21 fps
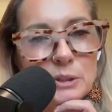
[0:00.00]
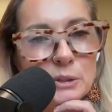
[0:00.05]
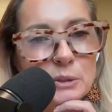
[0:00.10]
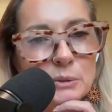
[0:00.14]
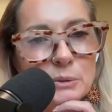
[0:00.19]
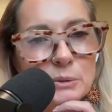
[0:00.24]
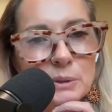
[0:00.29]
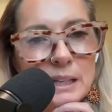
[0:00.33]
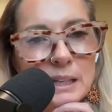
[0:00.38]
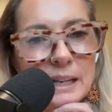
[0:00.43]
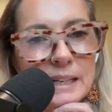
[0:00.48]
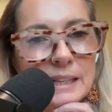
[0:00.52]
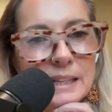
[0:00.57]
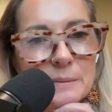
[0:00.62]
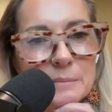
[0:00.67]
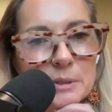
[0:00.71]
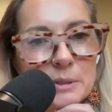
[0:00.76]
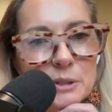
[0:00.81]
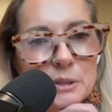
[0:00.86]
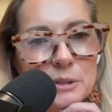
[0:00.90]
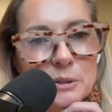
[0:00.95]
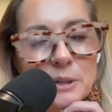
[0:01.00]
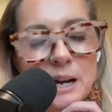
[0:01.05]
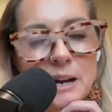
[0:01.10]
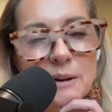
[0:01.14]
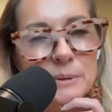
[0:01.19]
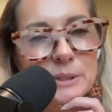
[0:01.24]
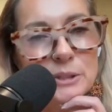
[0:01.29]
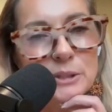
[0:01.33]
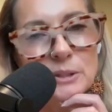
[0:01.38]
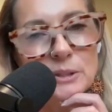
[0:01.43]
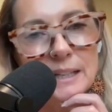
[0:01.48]
you like them to do? How
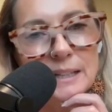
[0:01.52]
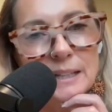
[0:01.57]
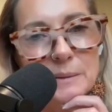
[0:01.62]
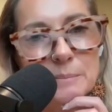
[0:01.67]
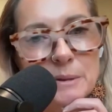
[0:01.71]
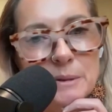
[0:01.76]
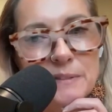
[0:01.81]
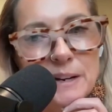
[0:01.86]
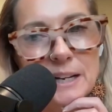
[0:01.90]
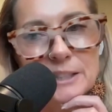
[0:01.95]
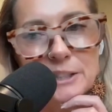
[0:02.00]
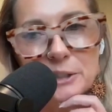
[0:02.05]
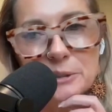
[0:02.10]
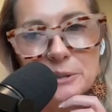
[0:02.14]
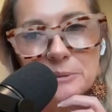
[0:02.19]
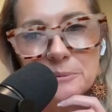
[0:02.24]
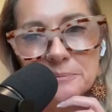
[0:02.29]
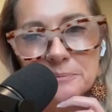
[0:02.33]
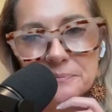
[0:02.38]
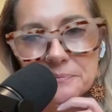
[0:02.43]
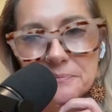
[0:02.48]
would you like them to find you?